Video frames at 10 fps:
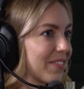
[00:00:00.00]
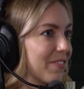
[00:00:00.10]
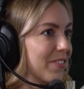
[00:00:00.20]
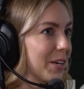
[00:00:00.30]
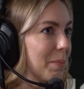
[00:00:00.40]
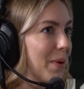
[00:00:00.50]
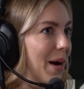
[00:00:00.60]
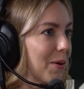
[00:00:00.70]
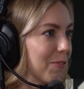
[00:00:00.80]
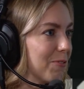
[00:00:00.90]
Very
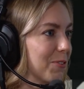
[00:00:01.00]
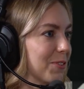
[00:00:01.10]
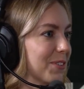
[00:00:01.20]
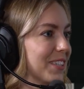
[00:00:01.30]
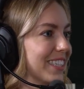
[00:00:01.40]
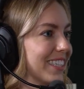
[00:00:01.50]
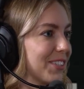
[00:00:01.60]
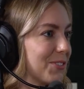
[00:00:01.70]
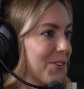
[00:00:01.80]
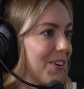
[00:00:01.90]
powerful,
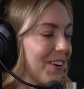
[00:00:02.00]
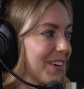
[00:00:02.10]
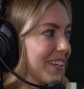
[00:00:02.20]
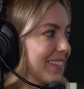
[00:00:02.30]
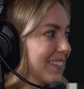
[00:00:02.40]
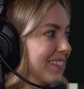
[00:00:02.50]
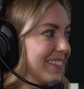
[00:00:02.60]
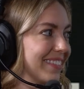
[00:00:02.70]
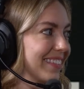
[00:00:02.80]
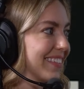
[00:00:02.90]
strong,
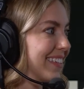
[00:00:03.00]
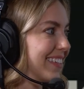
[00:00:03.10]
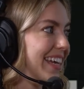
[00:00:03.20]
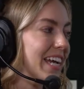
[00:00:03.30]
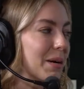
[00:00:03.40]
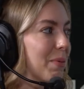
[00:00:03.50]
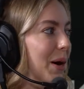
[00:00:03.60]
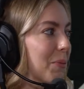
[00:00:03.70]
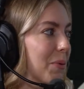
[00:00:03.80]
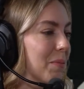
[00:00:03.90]

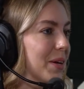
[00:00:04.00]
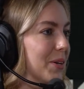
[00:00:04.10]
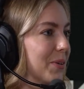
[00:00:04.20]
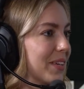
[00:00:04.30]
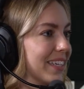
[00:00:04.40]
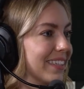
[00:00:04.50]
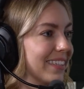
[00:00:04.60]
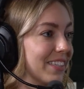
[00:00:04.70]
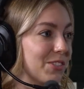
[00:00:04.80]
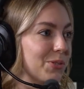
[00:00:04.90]
kick-butt woman who
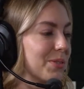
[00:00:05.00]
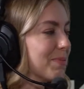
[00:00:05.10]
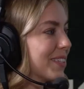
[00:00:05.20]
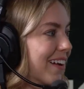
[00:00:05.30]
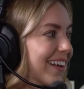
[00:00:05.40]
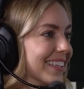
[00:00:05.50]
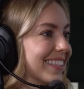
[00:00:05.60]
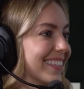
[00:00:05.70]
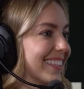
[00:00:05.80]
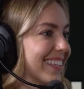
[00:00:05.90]
can do some
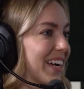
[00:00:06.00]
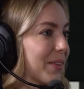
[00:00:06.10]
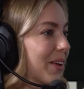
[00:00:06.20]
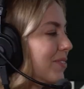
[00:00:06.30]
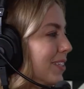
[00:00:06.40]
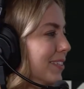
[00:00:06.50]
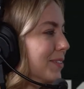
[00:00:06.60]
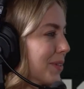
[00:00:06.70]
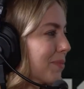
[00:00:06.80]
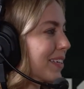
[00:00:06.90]
stunts. I would love to
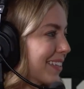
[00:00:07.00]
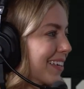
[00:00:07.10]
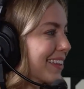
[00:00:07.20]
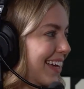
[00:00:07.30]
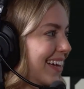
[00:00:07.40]
do something like that.